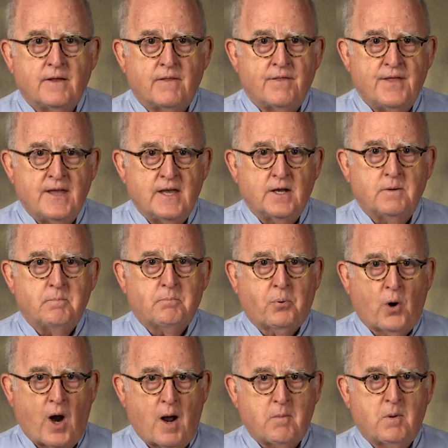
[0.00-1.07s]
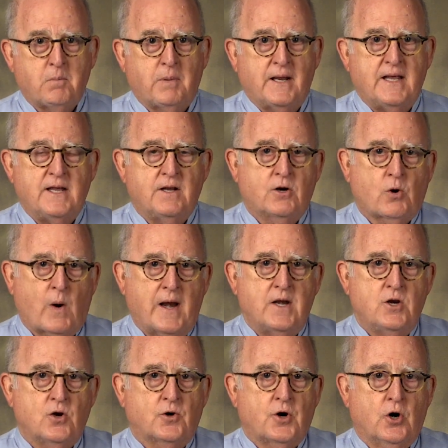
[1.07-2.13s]
then probably
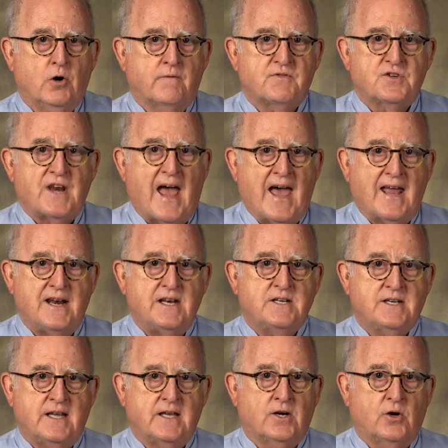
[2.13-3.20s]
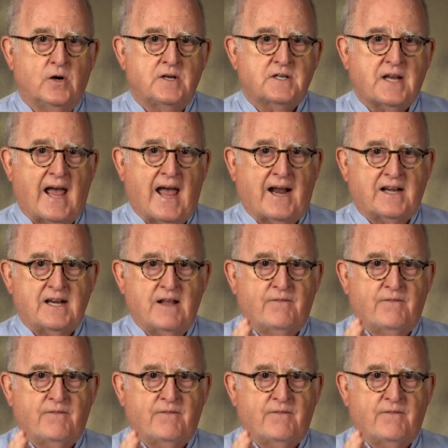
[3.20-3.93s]
cranial nerves 9 and 10 are intact.